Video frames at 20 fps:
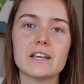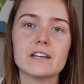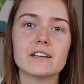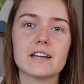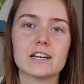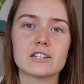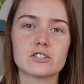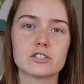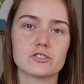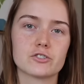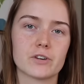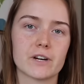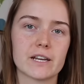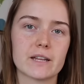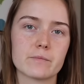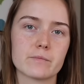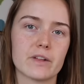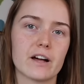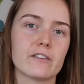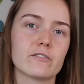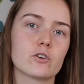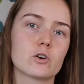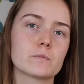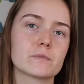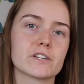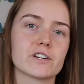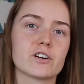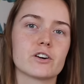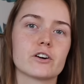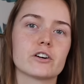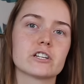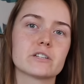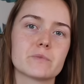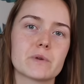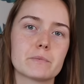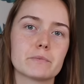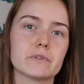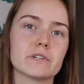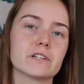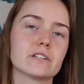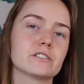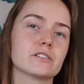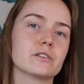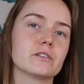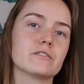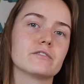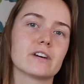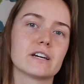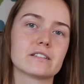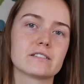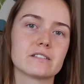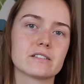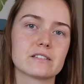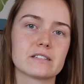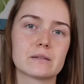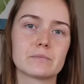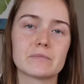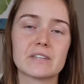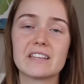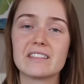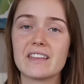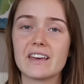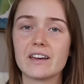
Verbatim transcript: Enagic training platforms encourage people to invest in something they